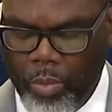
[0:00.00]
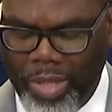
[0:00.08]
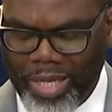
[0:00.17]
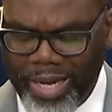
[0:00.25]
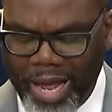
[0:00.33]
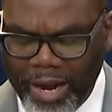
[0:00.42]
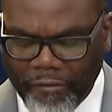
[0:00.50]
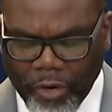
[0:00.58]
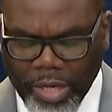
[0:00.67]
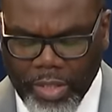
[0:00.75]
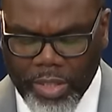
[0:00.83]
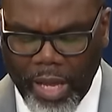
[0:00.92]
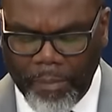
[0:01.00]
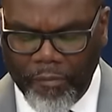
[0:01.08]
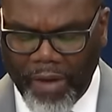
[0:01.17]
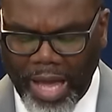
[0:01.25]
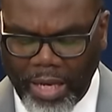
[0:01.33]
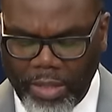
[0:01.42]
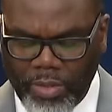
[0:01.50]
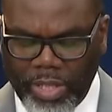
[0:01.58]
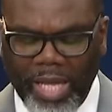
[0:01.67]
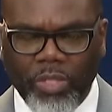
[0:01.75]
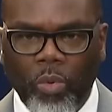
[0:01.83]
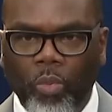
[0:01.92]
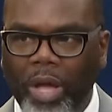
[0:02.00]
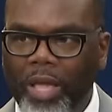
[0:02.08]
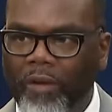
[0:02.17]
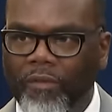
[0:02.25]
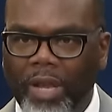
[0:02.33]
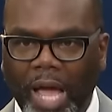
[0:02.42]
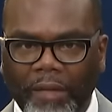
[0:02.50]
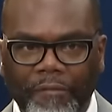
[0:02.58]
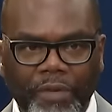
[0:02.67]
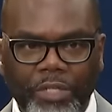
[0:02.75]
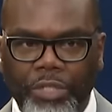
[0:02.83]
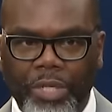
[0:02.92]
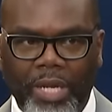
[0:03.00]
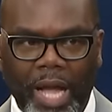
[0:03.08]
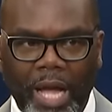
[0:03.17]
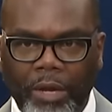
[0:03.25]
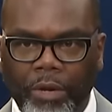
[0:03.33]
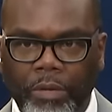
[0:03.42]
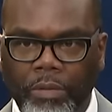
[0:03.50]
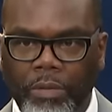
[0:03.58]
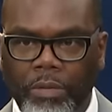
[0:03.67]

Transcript: We cannot ever accept violence as a way of life in Chicago.